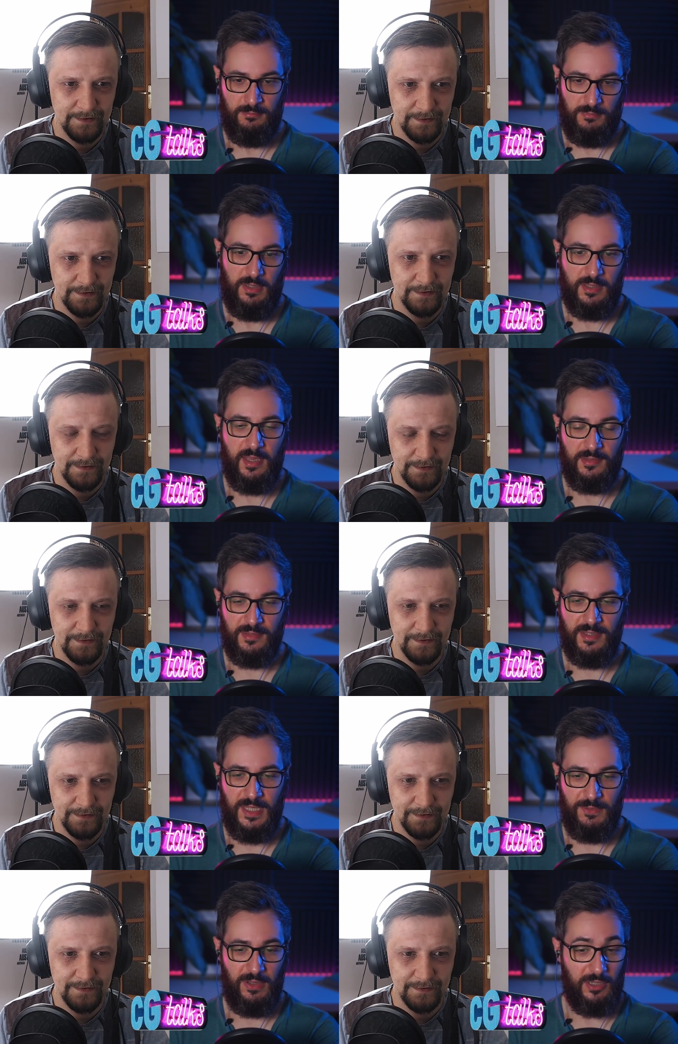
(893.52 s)
Speaker 1: it can
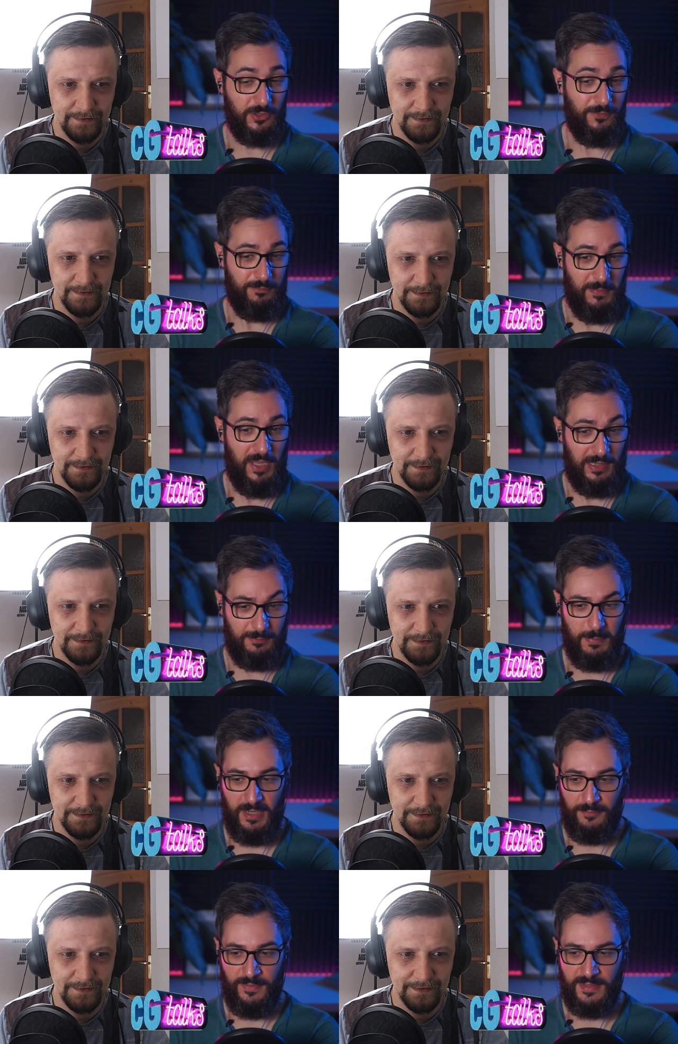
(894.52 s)
give a lot of health
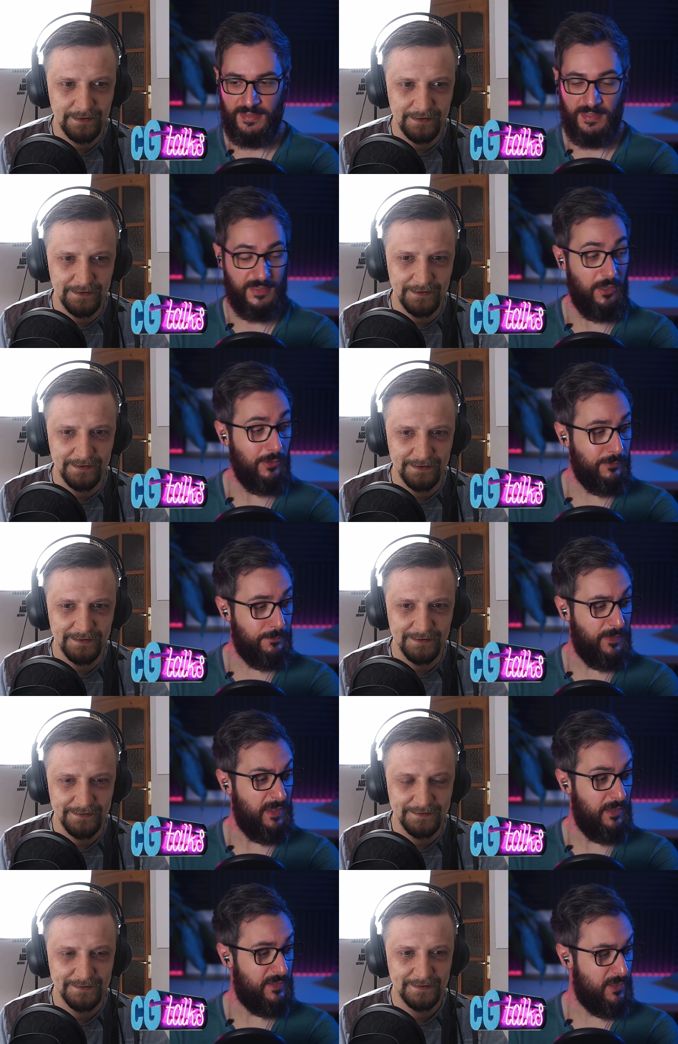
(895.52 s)
benefits. It's not
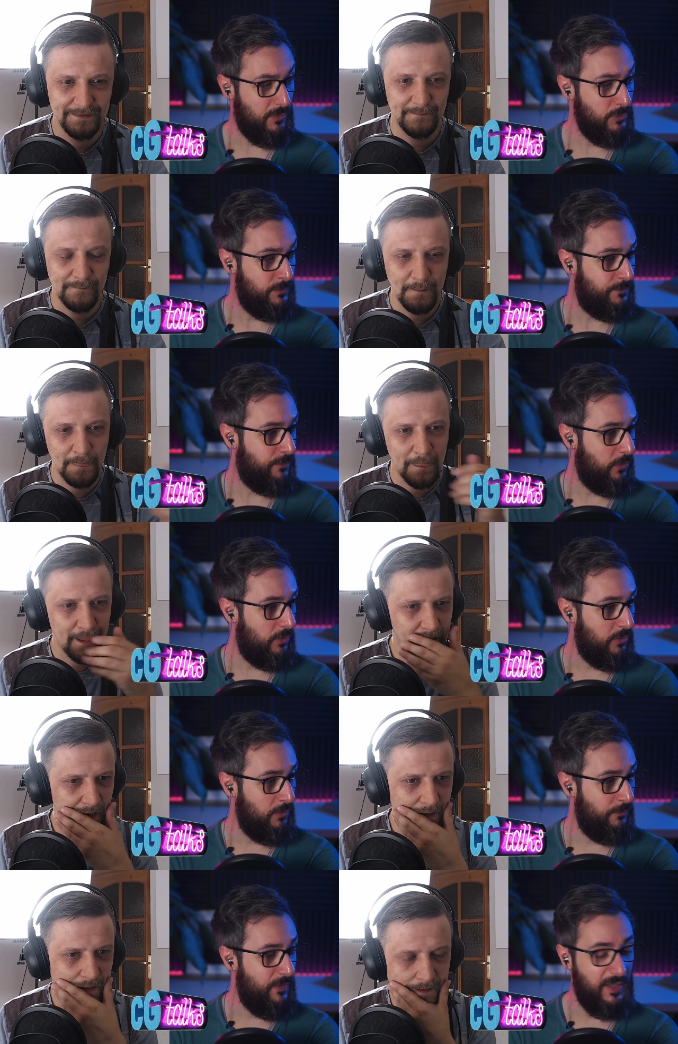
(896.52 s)
yeah. it's not good
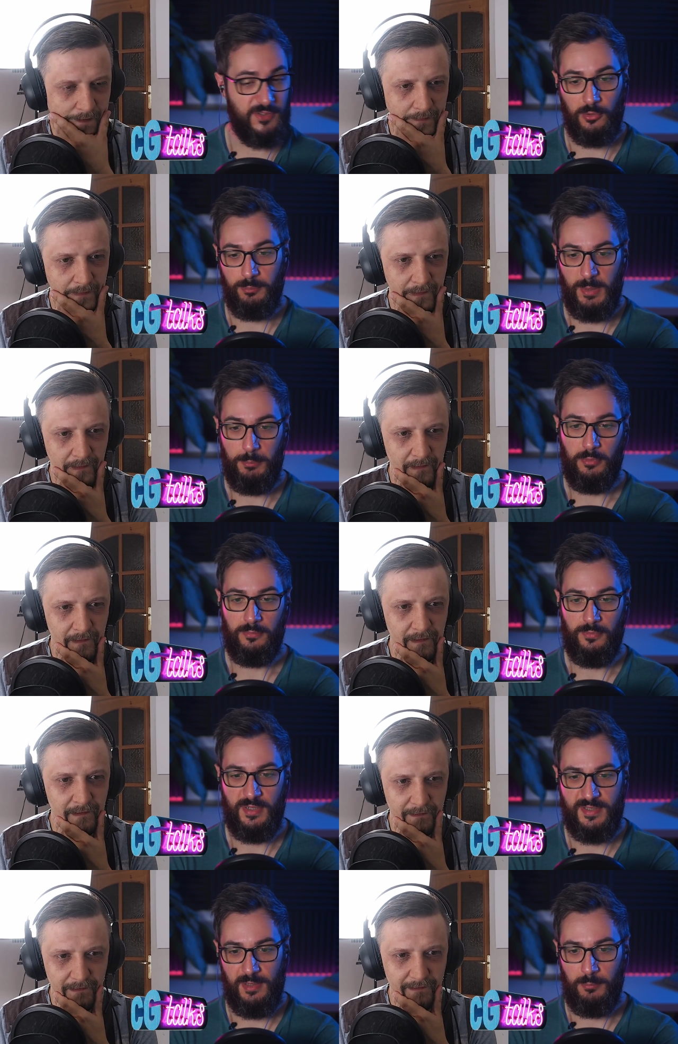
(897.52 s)
for very tall people, for
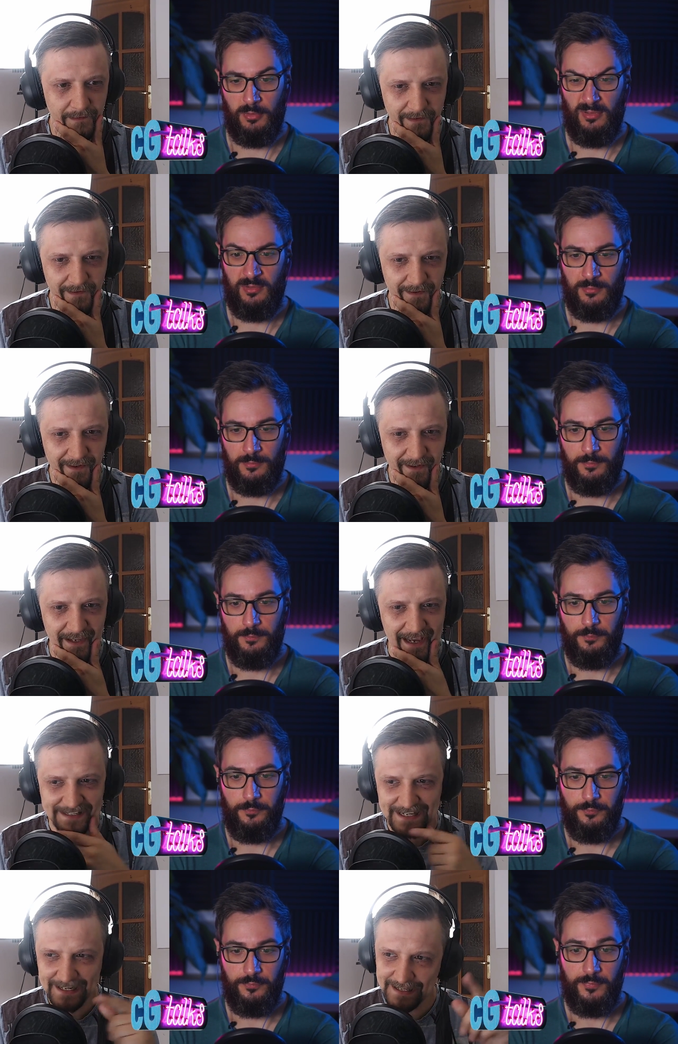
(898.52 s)
example.
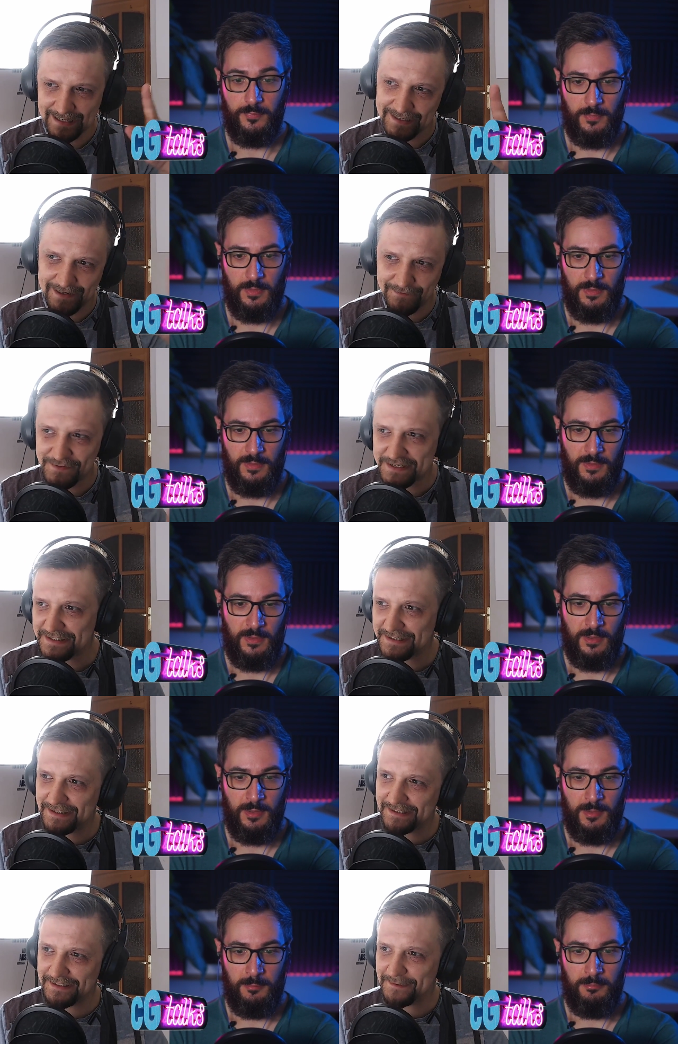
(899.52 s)
Speaker 2: Yeah, exactly. I've
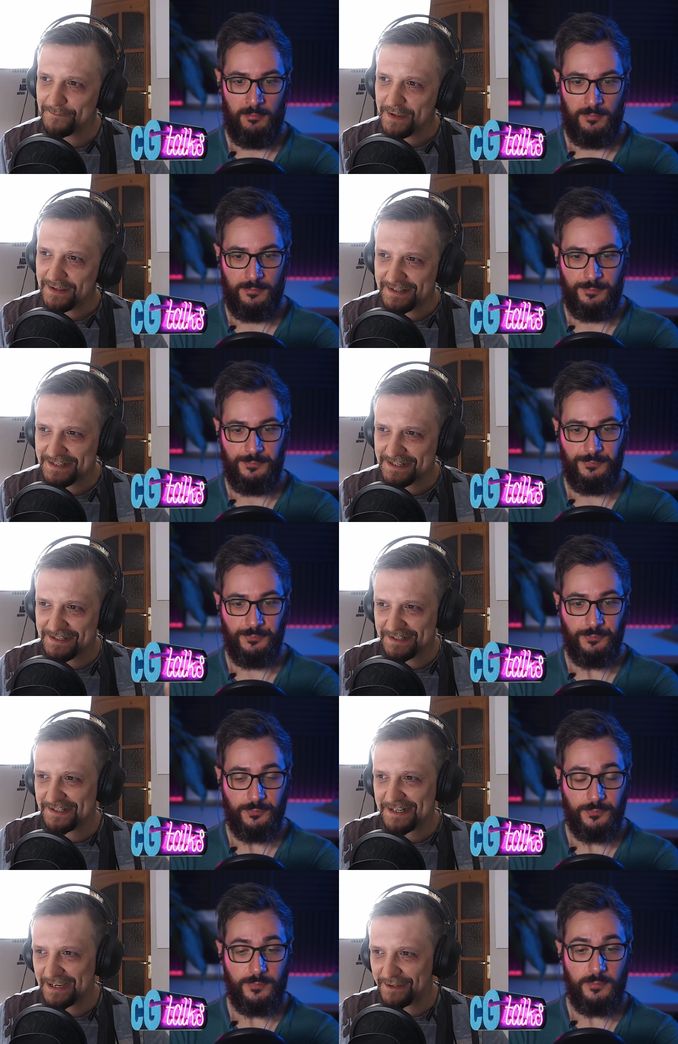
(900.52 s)
seen uh, this is
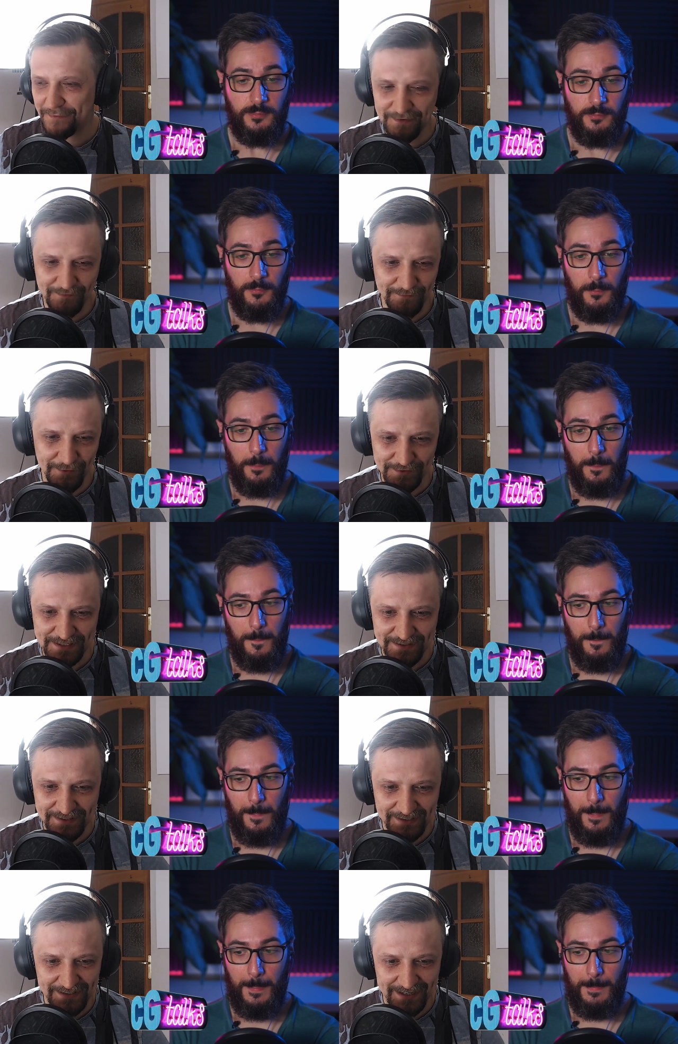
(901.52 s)
this kind of falls
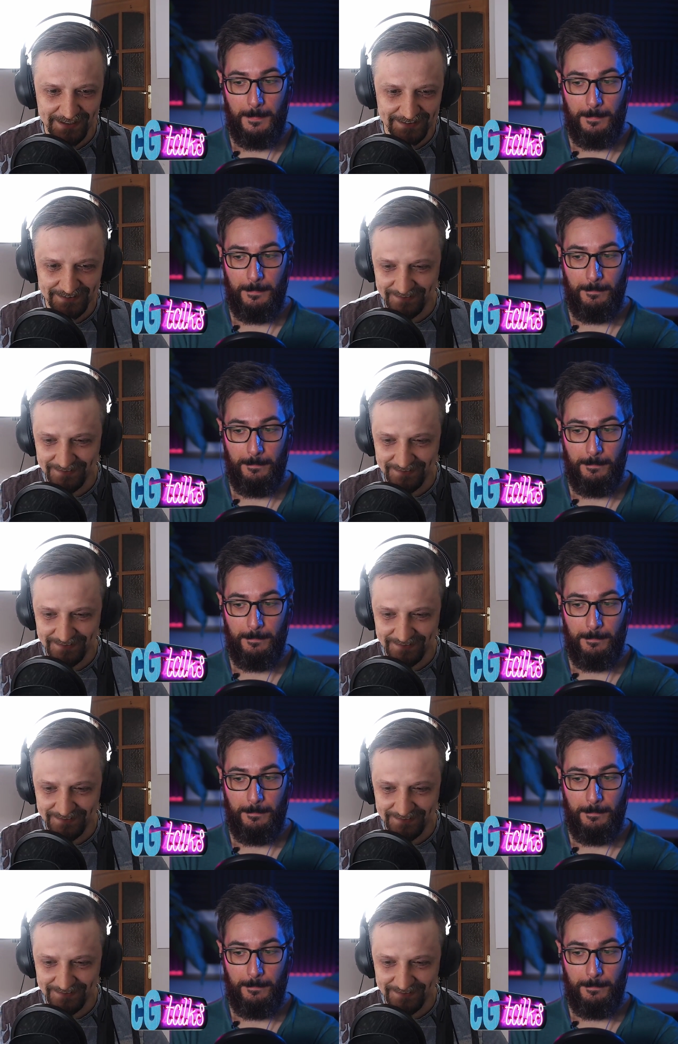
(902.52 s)
in the I,